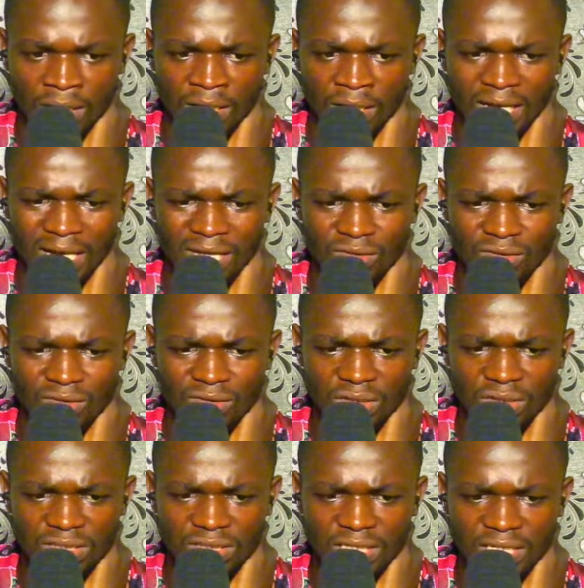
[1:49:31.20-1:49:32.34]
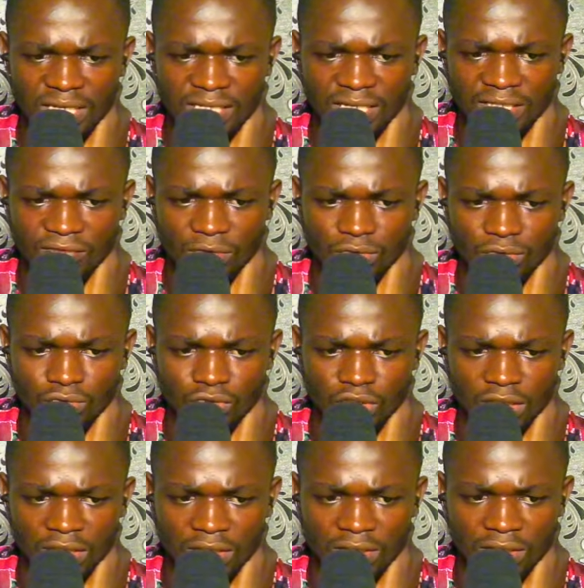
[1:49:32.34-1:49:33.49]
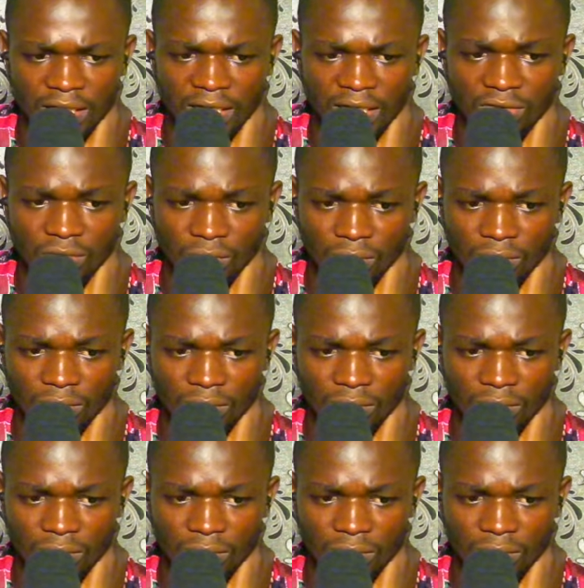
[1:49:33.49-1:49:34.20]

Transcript: I know it's a knight I can't afford to trade. I know.